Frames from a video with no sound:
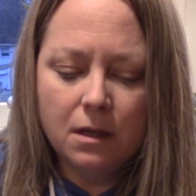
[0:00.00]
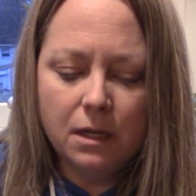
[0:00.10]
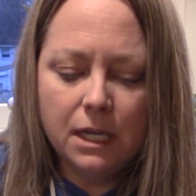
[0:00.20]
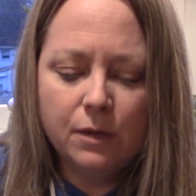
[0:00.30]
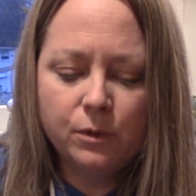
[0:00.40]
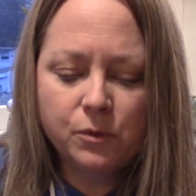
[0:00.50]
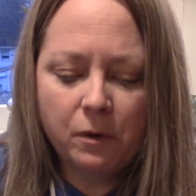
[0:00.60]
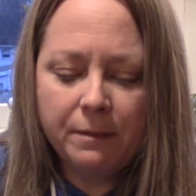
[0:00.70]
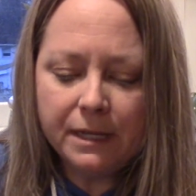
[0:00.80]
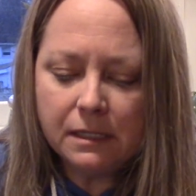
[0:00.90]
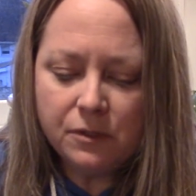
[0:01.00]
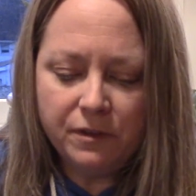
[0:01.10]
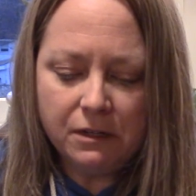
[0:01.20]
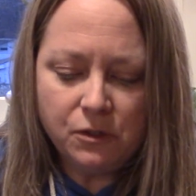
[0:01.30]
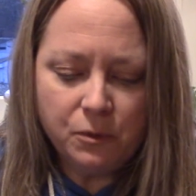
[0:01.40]
He was rubbing his
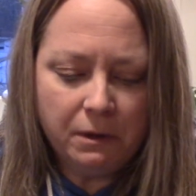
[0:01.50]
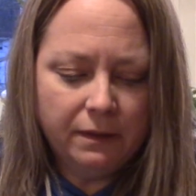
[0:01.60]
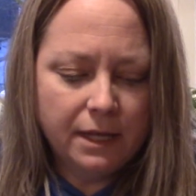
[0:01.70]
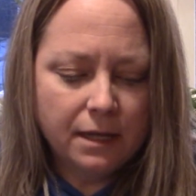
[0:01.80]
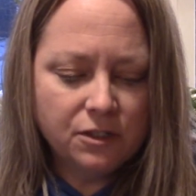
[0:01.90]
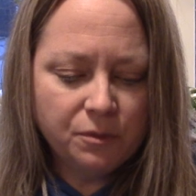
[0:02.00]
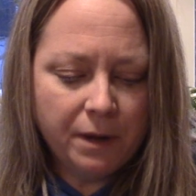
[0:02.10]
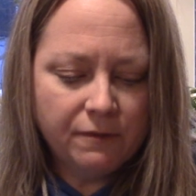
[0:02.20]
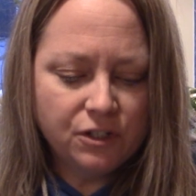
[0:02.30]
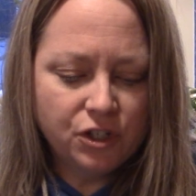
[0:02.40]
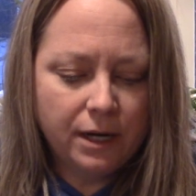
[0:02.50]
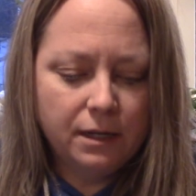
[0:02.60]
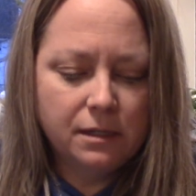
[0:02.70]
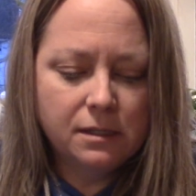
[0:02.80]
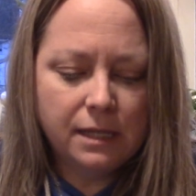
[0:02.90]
fingers around the edge of my vagina
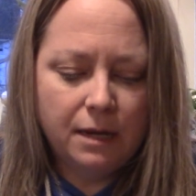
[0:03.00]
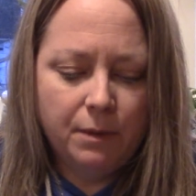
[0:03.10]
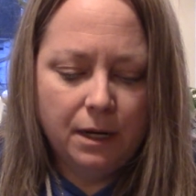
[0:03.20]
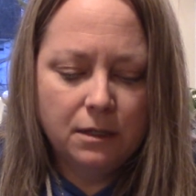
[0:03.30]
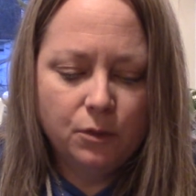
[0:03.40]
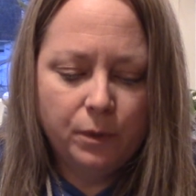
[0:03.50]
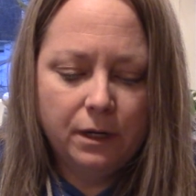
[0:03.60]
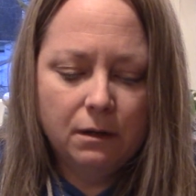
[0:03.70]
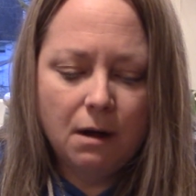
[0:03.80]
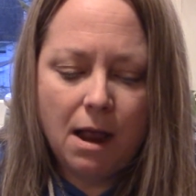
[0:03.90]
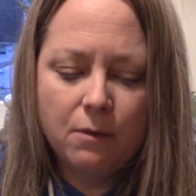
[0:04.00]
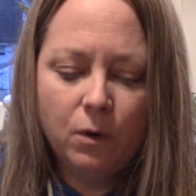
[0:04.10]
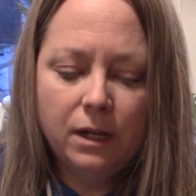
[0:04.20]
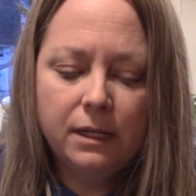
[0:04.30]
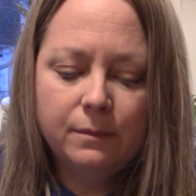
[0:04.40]
inside my underwear. I
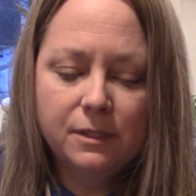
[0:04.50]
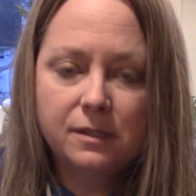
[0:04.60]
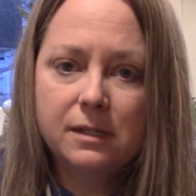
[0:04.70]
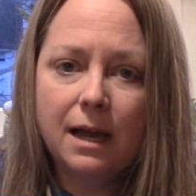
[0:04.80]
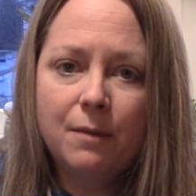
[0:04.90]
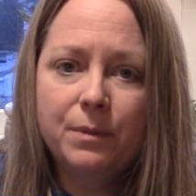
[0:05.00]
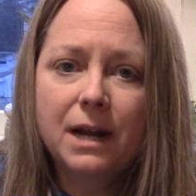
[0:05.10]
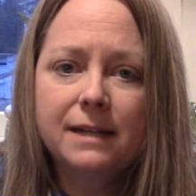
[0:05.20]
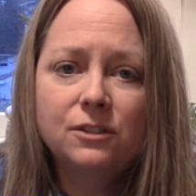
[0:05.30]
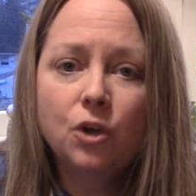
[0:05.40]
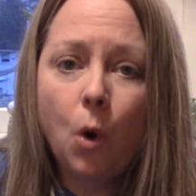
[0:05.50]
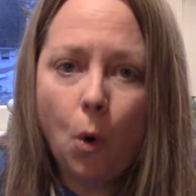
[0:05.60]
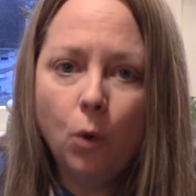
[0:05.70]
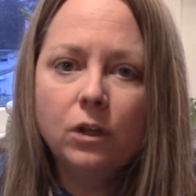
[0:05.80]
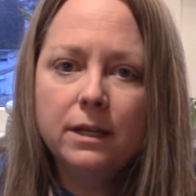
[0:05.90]
wanted him to stop, and I
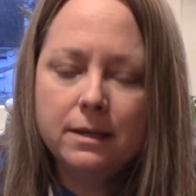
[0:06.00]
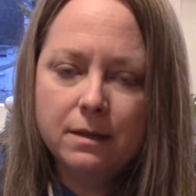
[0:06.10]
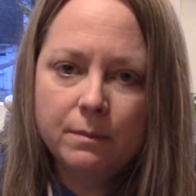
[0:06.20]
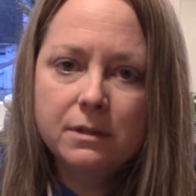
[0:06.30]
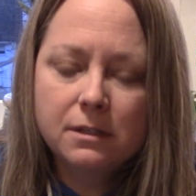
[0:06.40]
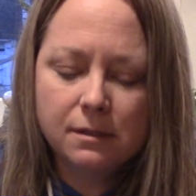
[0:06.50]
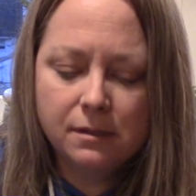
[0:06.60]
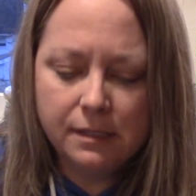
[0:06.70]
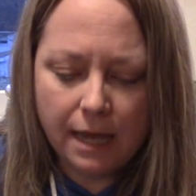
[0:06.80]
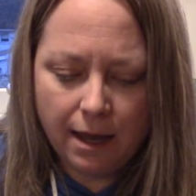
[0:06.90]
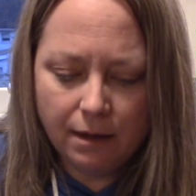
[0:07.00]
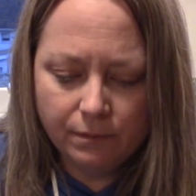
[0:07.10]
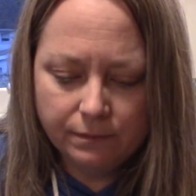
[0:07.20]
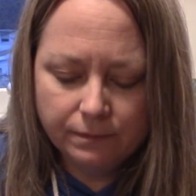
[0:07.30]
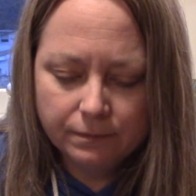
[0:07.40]
told him to stop.
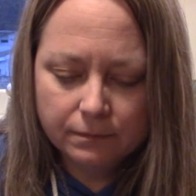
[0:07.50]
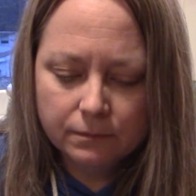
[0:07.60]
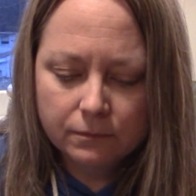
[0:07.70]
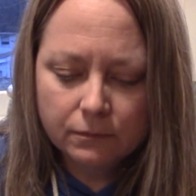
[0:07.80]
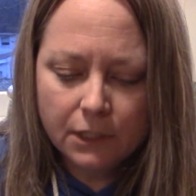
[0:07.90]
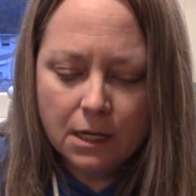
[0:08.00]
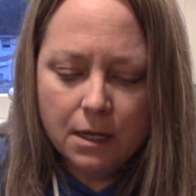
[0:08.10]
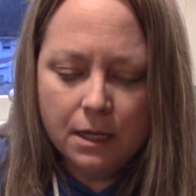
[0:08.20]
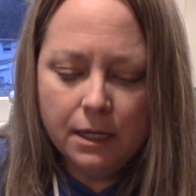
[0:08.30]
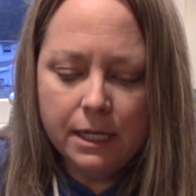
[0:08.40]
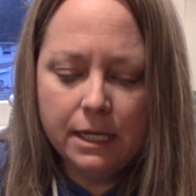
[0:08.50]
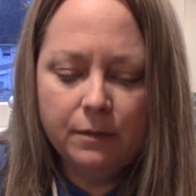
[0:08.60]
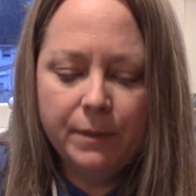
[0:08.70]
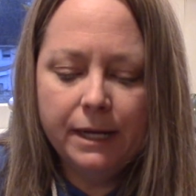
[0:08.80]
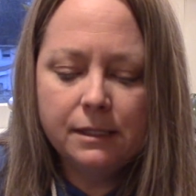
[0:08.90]
He
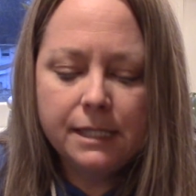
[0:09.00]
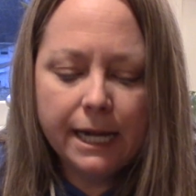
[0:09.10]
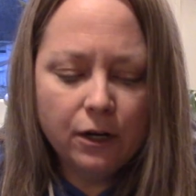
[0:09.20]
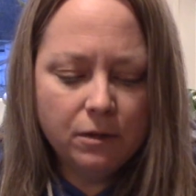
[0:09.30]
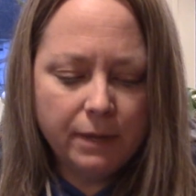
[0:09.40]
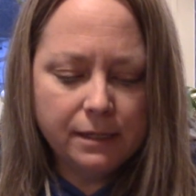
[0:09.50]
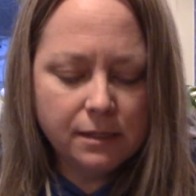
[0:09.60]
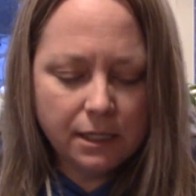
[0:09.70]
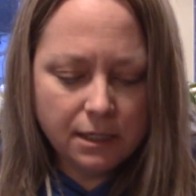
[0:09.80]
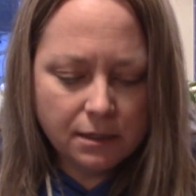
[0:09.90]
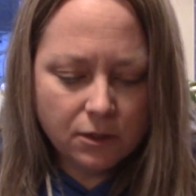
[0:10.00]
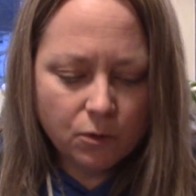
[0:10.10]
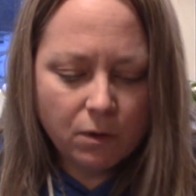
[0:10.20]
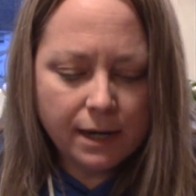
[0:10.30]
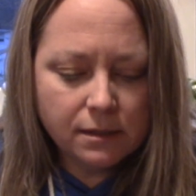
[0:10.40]
had made a tear in my skin to the
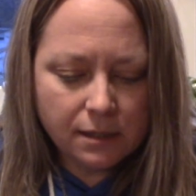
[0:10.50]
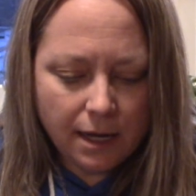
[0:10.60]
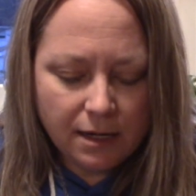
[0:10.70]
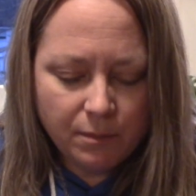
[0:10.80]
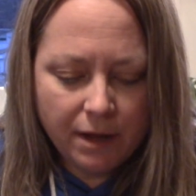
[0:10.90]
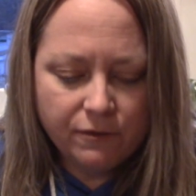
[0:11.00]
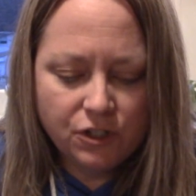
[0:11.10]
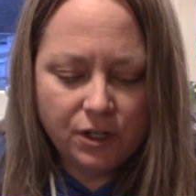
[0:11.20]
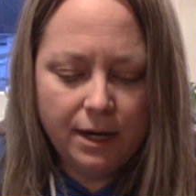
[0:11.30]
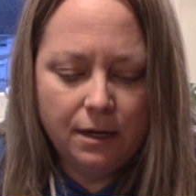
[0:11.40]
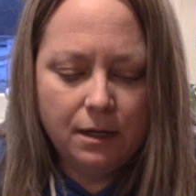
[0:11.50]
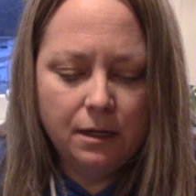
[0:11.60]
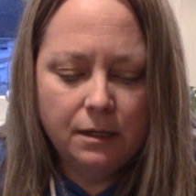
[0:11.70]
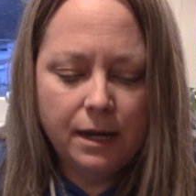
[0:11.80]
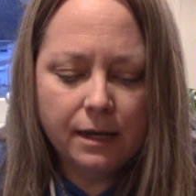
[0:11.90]
right side of my
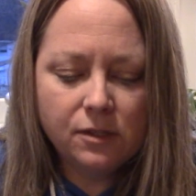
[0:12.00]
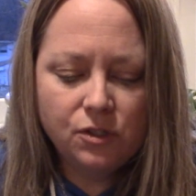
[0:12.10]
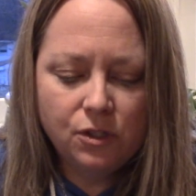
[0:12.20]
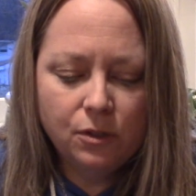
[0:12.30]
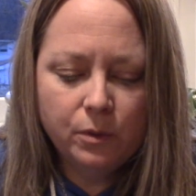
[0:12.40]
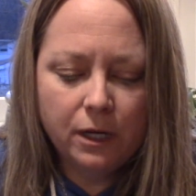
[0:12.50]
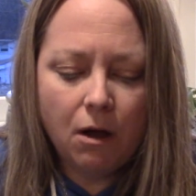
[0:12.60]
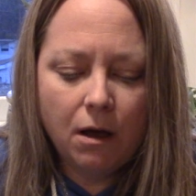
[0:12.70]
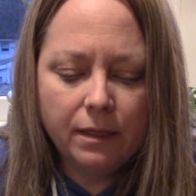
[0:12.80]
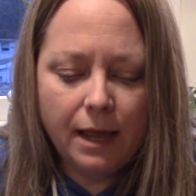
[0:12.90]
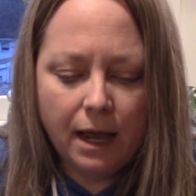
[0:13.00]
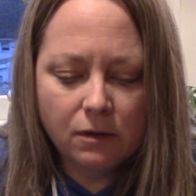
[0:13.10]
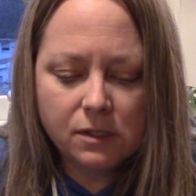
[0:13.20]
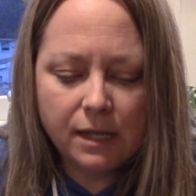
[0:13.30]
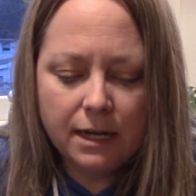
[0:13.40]
vagina, next to and on the
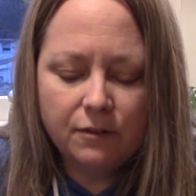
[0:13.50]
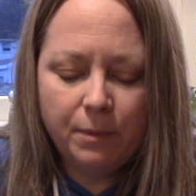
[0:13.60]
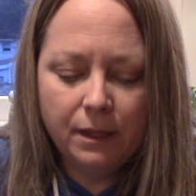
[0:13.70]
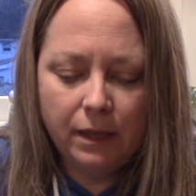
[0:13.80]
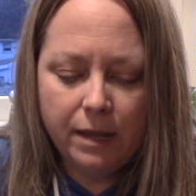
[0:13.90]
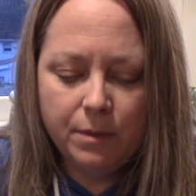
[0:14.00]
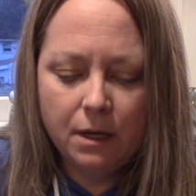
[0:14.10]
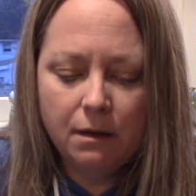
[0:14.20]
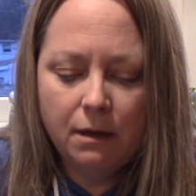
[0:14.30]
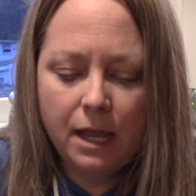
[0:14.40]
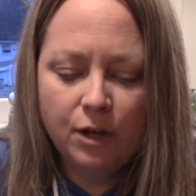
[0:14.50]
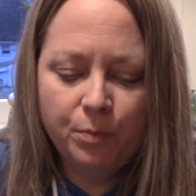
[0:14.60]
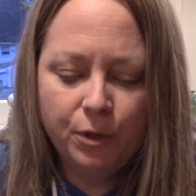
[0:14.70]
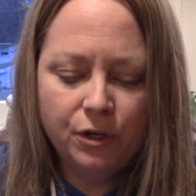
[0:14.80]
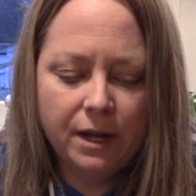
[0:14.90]
outside of my labia, and it
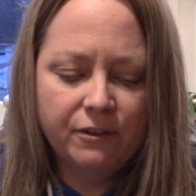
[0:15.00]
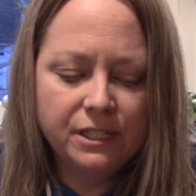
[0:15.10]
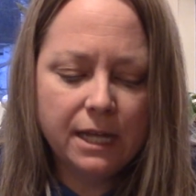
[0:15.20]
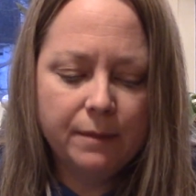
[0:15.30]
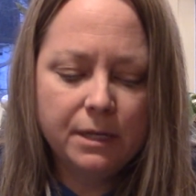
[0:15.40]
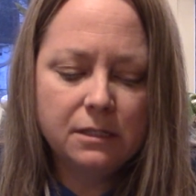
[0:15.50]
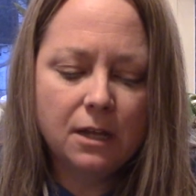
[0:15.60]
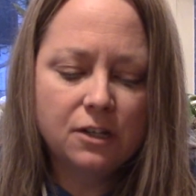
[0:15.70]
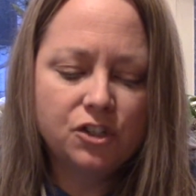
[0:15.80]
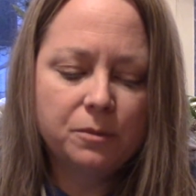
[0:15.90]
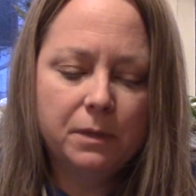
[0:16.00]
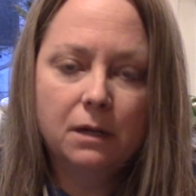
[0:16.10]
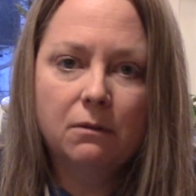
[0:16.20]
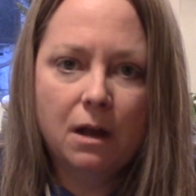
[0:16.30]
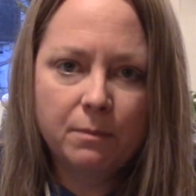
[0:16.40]
burned every time he touched me
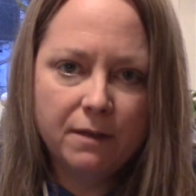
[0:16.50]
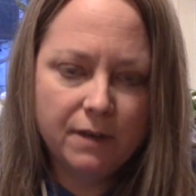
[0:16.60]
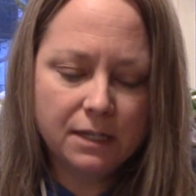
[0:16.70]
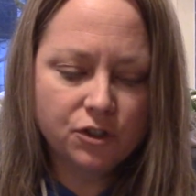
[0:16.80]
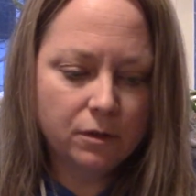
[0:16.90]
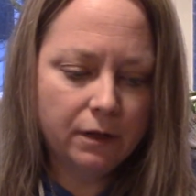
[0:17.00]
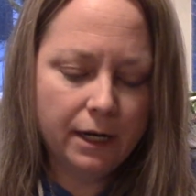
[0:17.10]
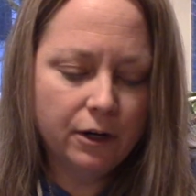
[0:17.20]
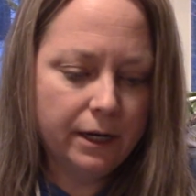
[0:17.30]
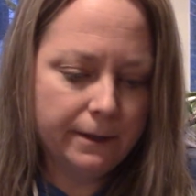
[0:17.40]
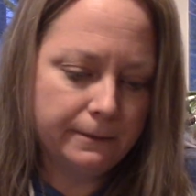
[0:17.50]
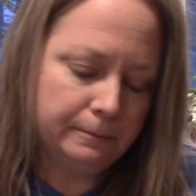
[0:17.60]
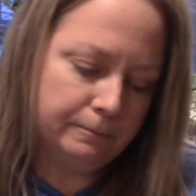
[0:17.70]
around my vaginal area.